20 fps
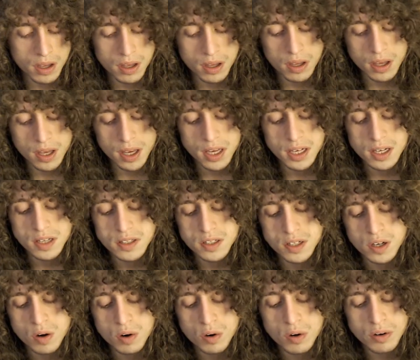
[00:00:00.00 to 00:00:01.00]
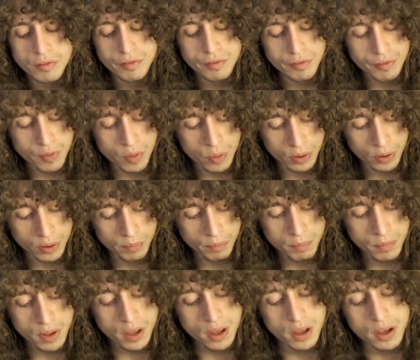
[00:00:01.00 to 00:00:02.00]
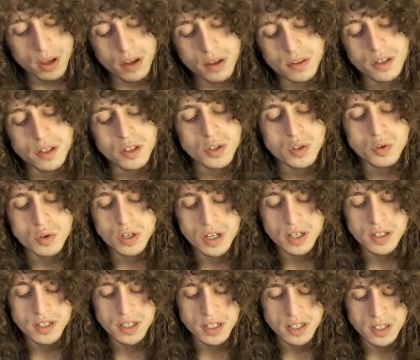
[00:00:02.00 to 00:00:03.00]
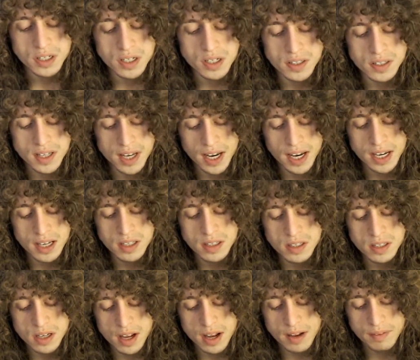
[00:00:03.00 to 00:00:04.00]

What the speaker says: In its current form, this treatise contains, I